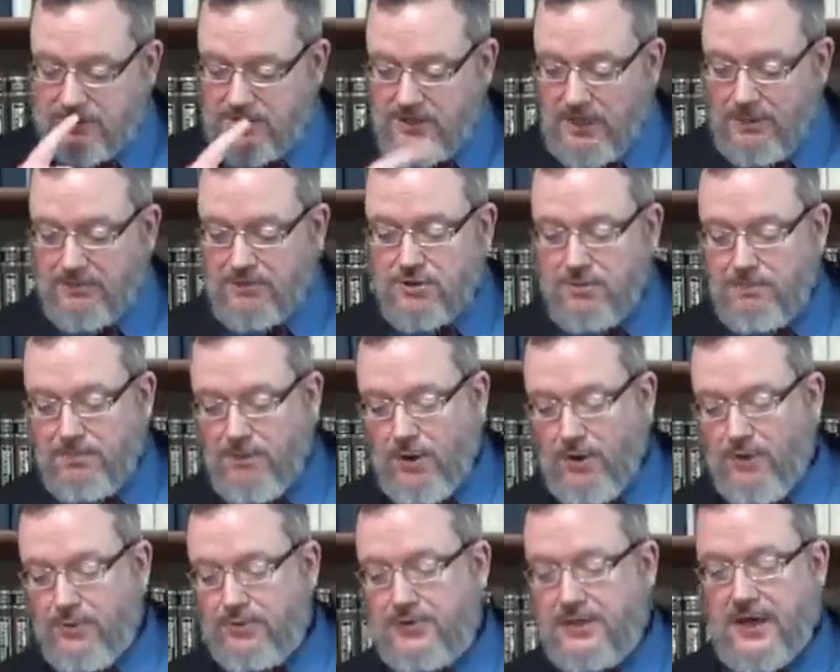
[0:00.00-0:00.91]
some
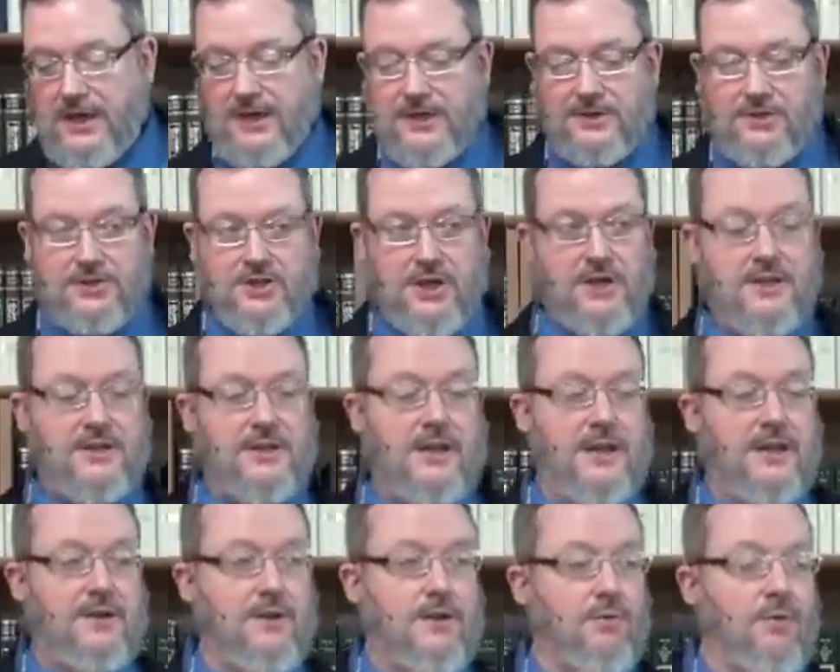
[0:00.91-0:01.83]
suppose that in, Gen
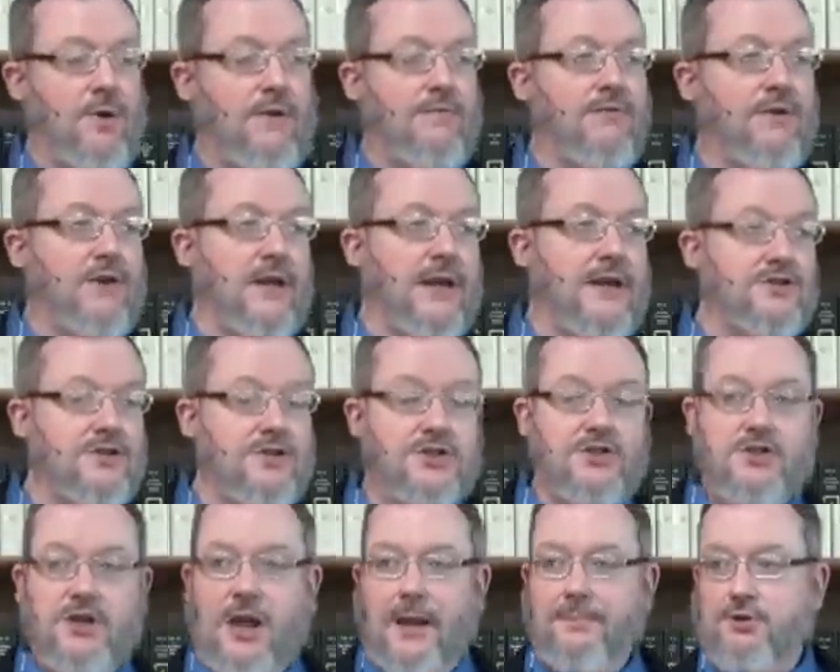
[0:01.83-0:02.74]
in Revelation
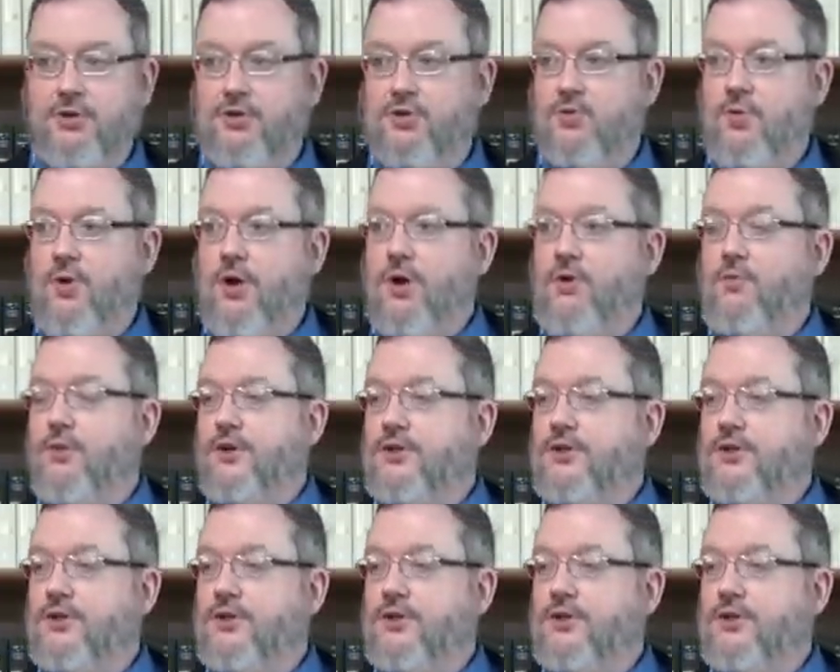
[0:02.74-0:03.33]
chapter 12,